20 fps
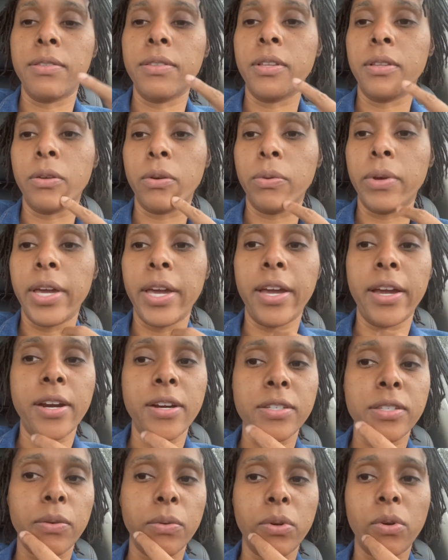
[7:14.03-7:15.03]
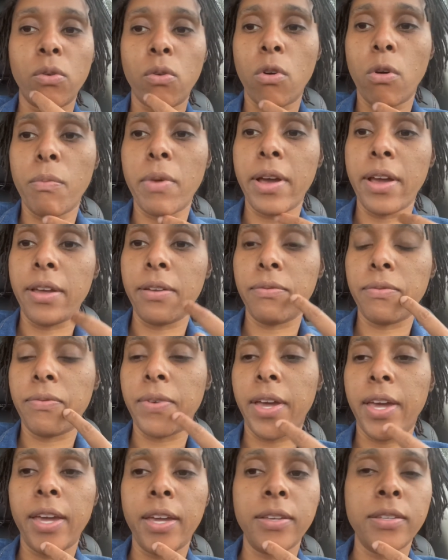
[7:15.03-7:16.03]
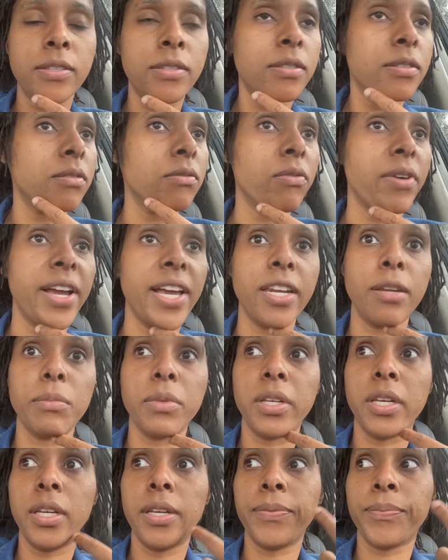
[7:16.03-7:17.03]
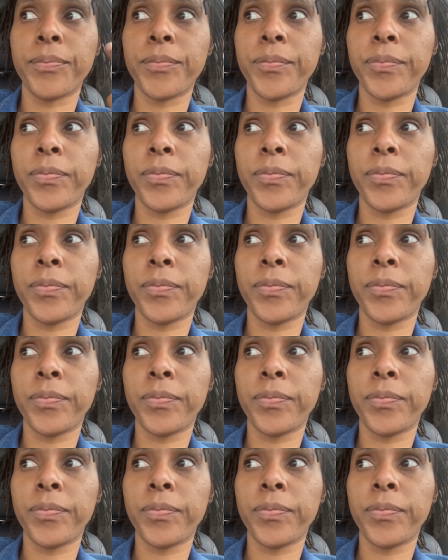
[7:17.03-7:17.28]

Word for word: the little hairs that would grow on my face randomly,